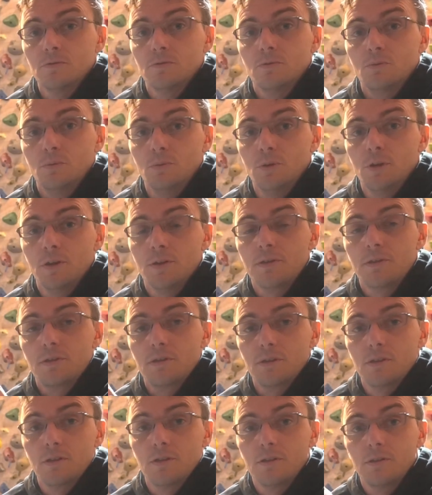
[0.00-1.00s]
with
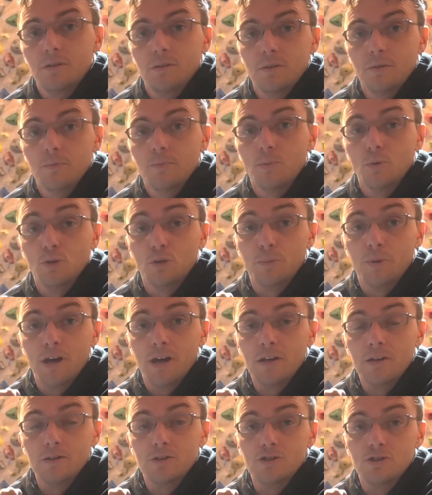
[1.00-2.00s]

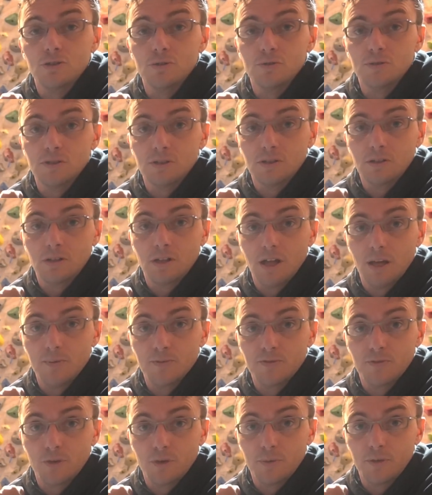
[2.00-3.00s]
Boulderbot choosing
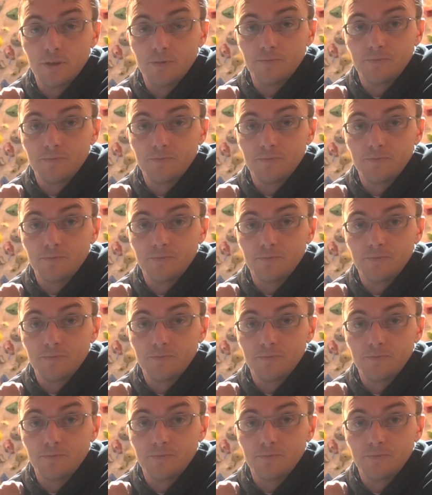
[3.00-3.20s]
climbs for me.